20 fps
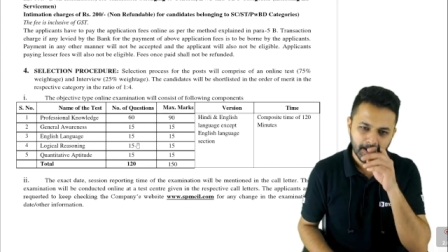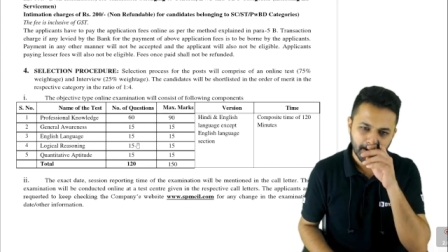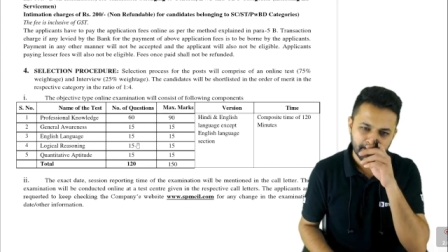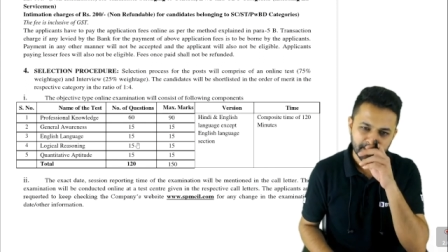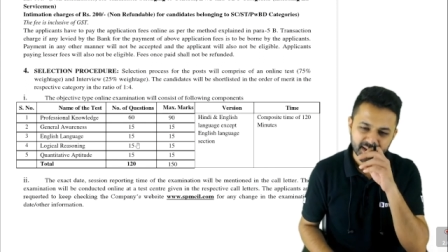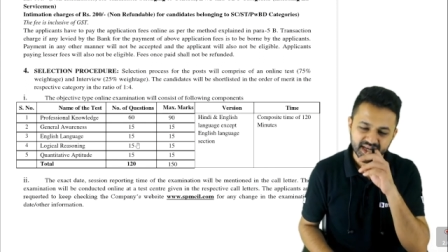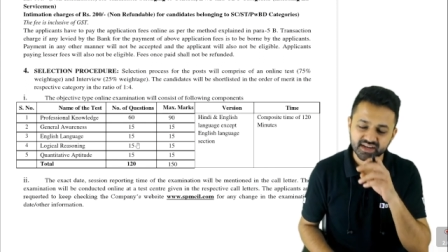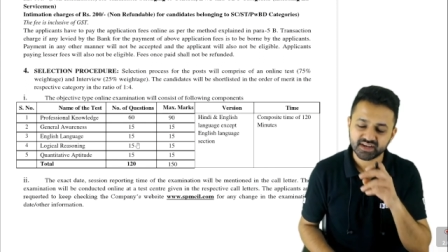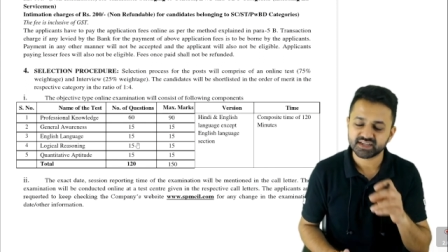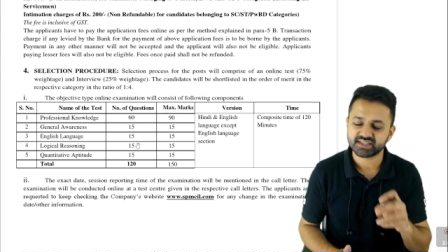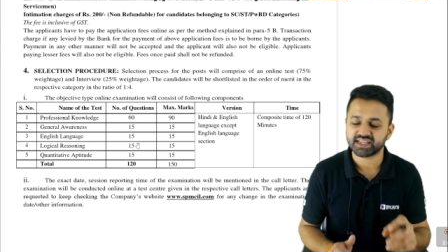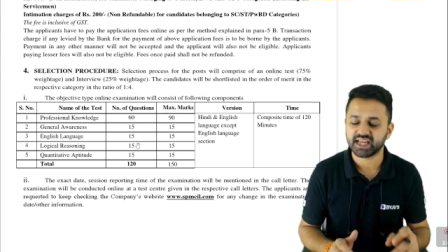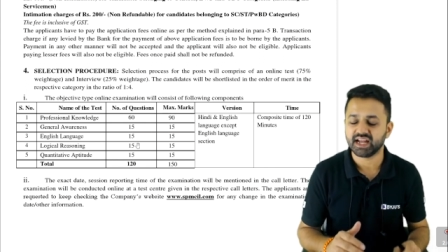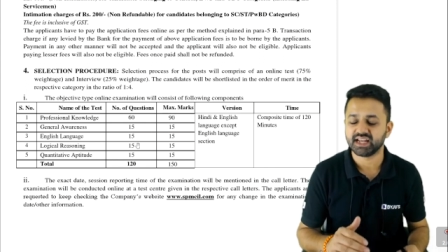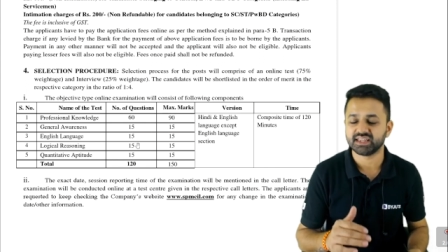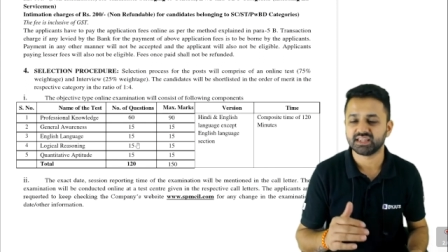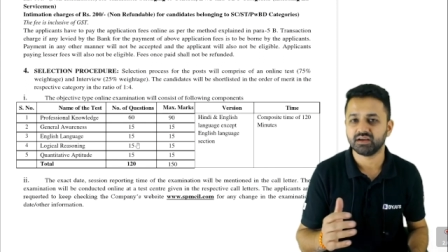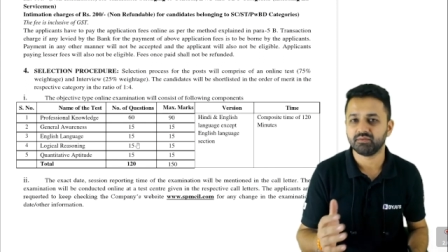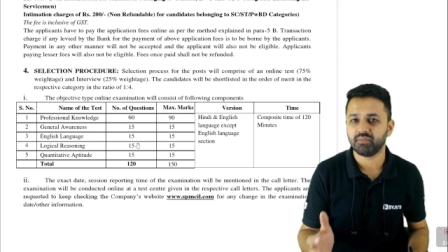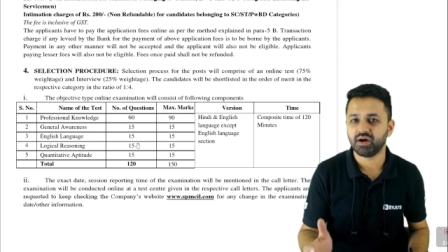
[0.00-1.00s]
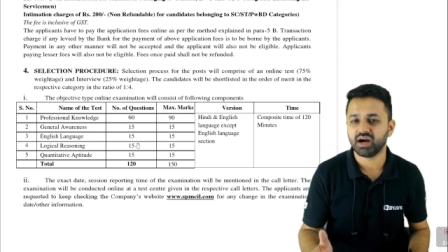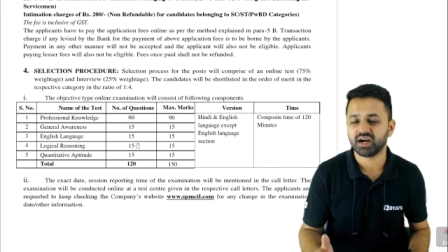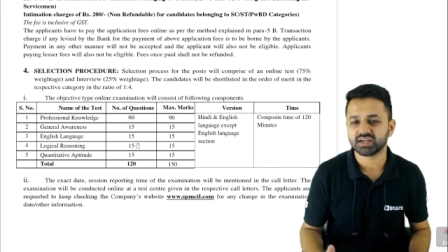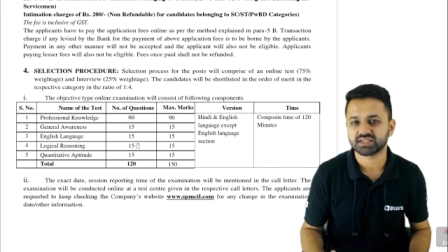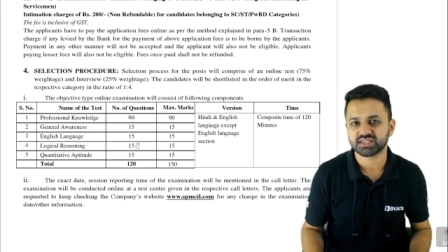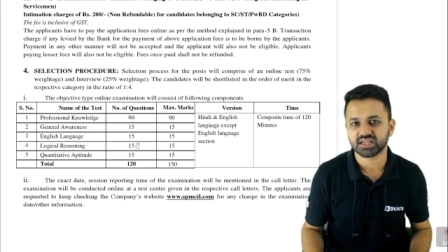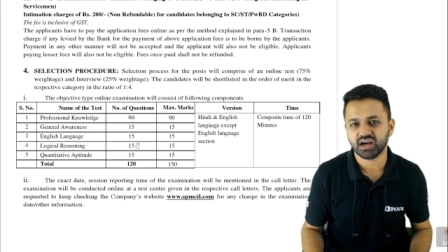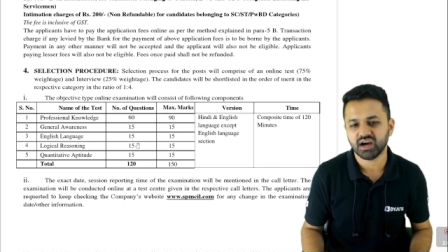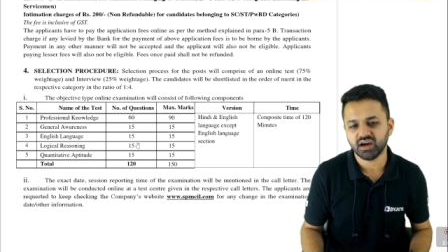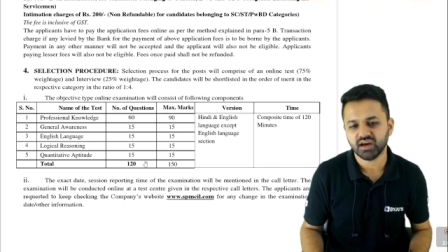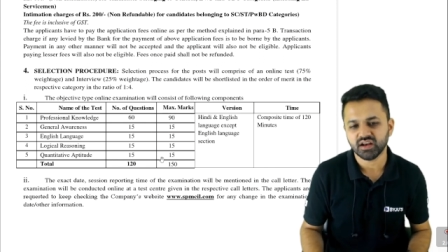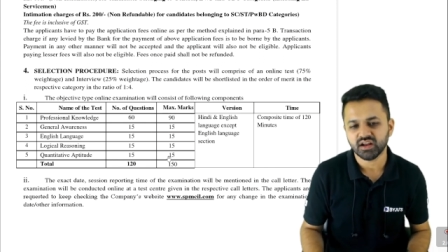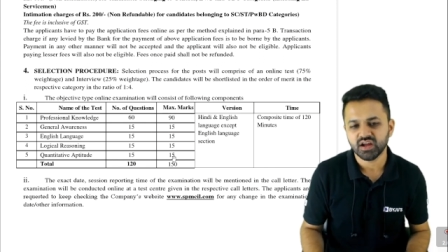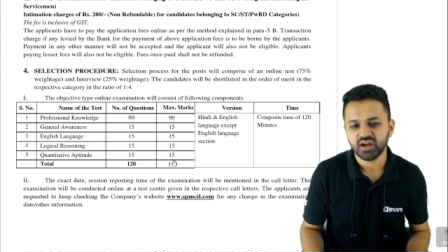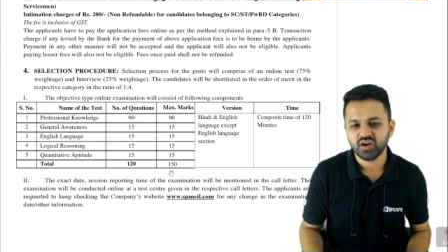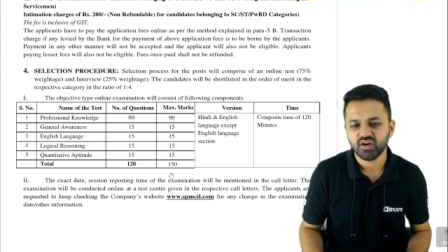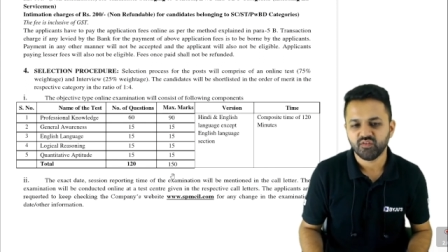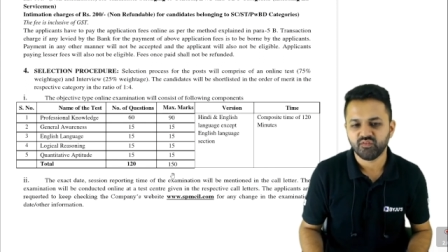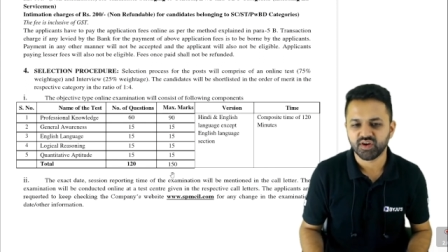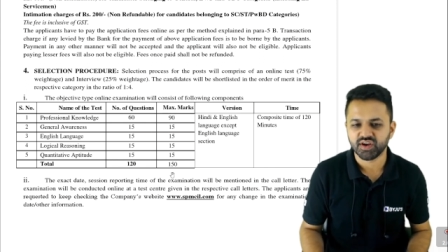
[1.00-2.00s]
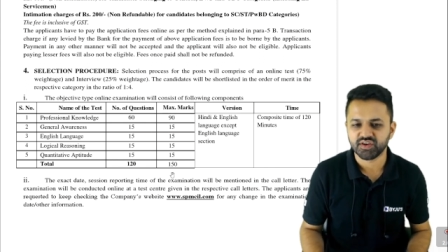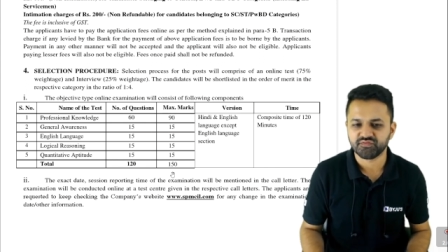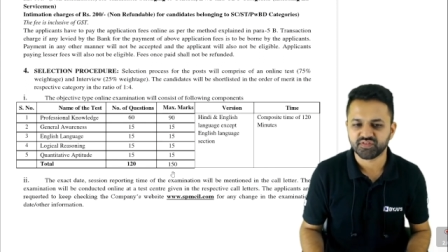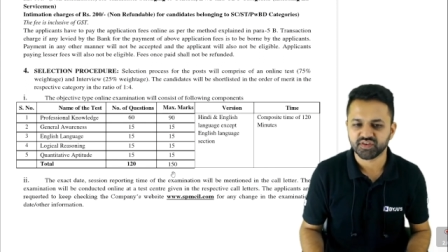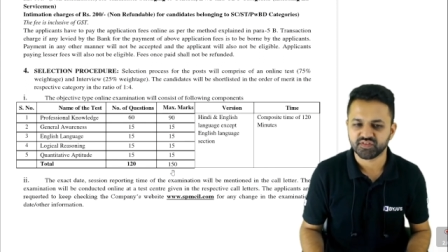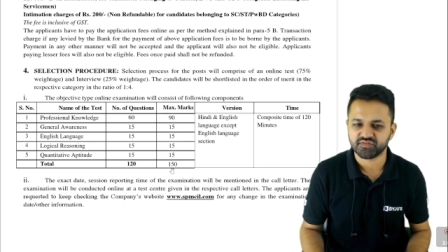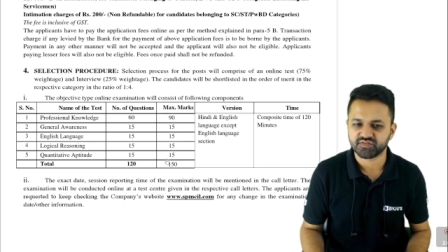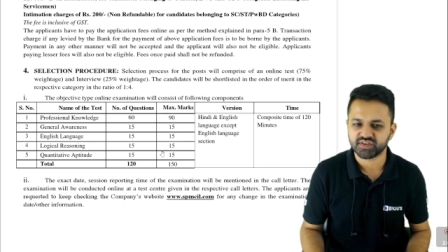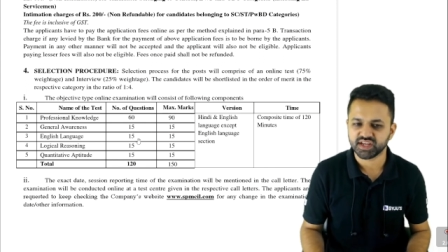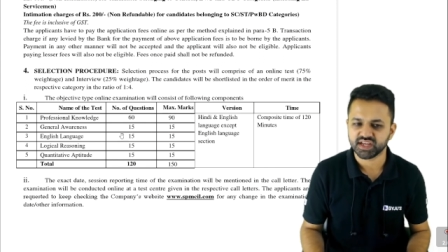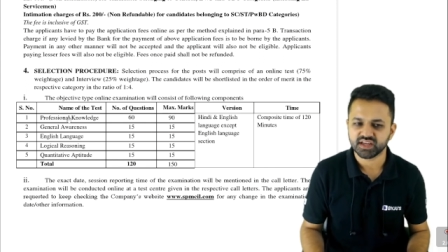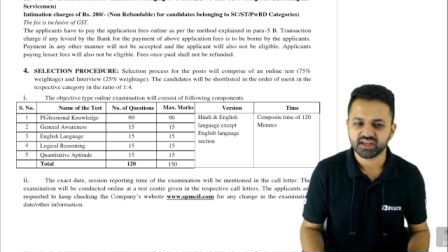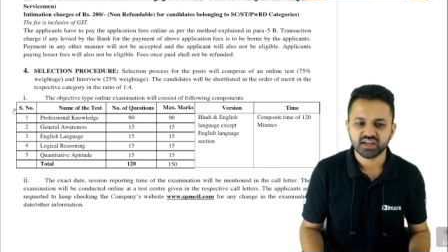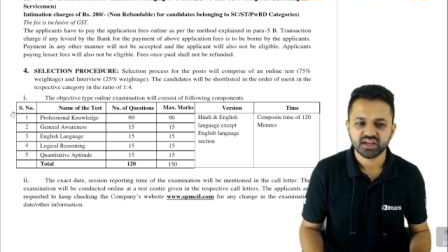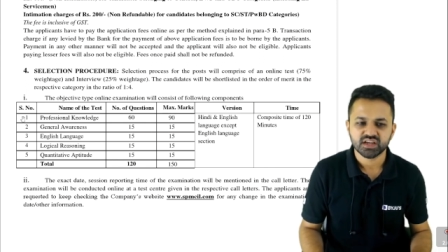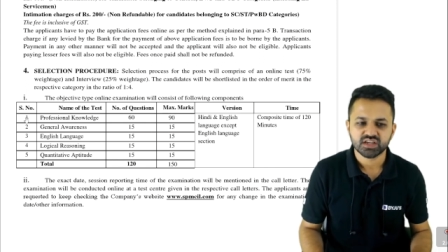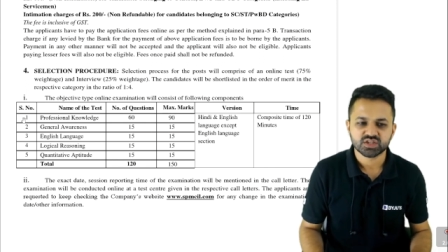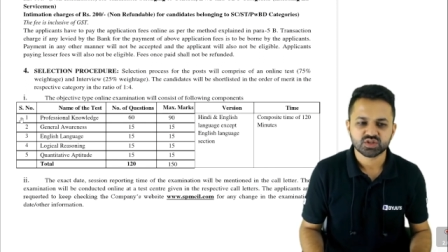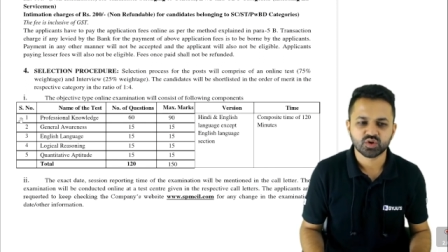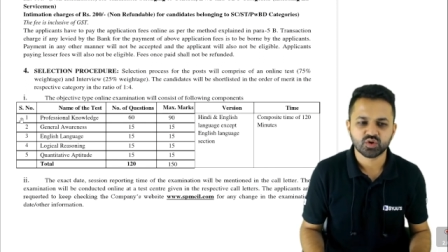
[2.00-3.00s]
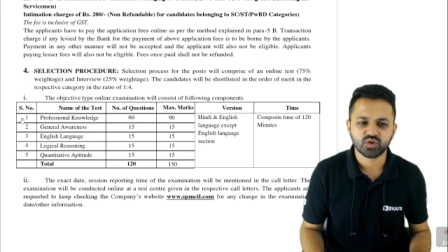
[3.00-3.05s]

minutes and the marks are 150 so